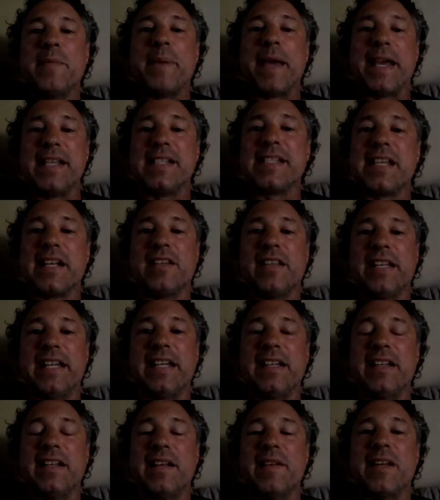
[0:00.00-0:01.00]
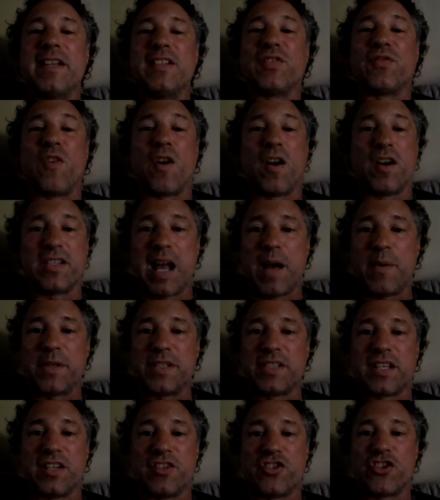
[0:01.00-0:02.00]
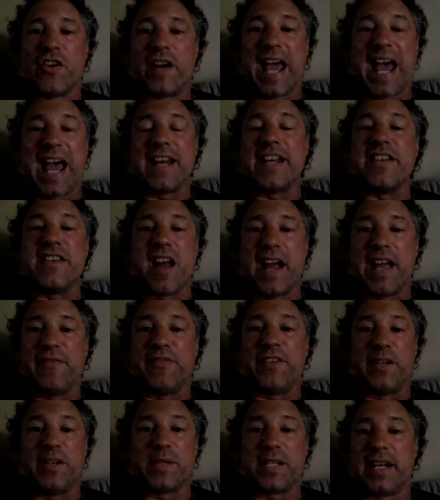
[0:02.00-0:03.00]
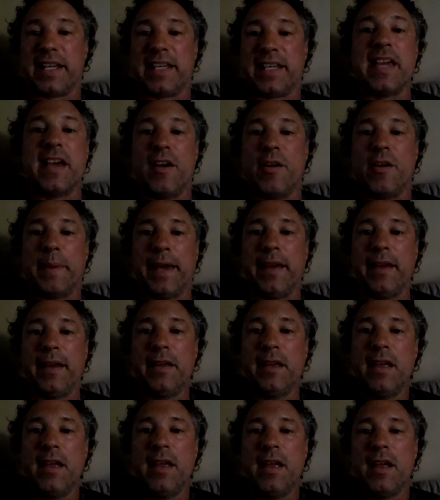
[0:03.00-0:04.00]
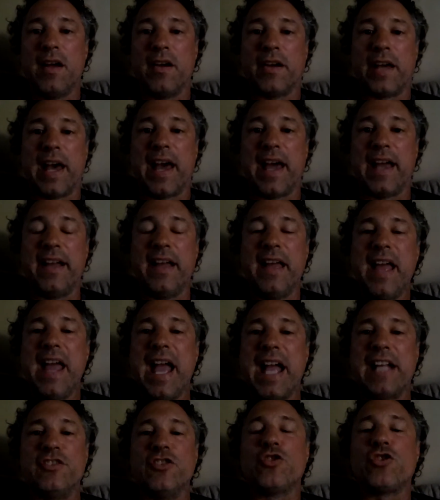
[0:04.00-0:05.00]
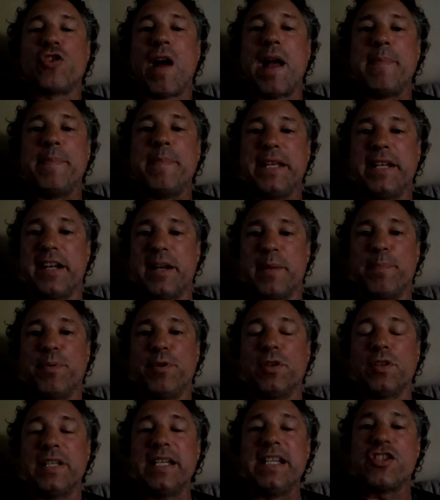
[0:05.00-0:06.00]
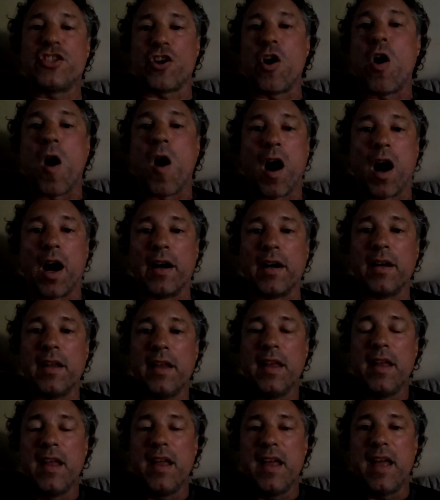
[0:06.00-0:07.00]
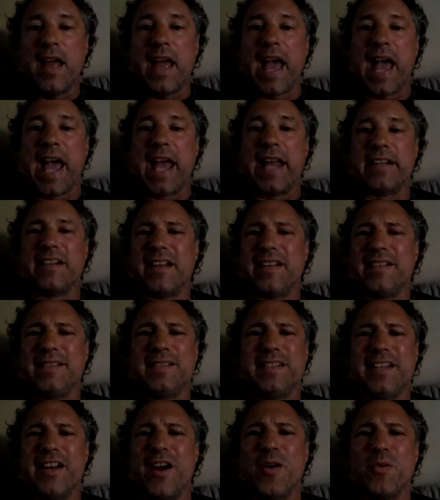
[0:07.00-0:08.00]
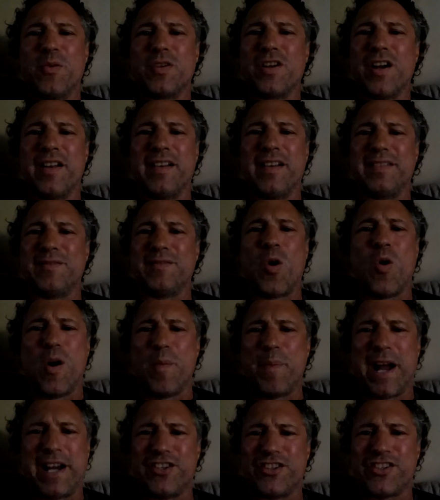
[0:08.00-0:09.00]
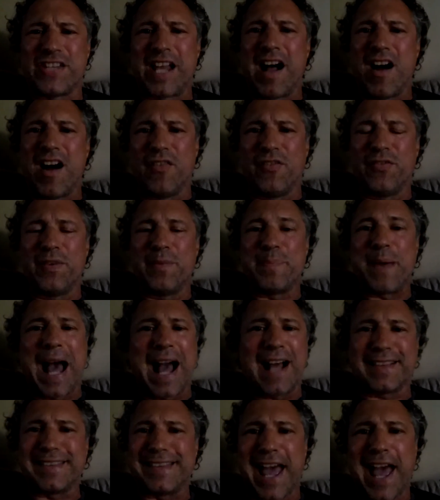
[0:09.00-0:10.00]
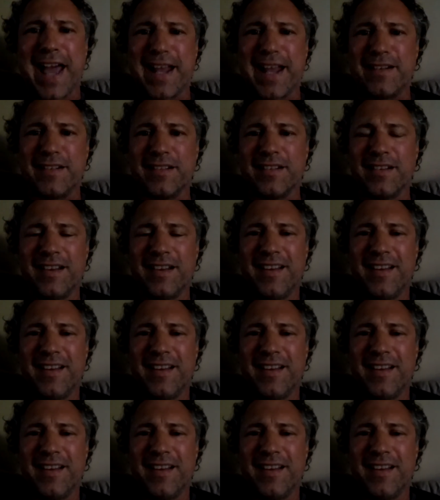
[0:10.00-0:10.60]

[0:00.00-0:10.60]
basically, as far as I was concerned, had a knife and he was going to kill me. Okay? And you tried being in a police car and, all by yourself. Back then,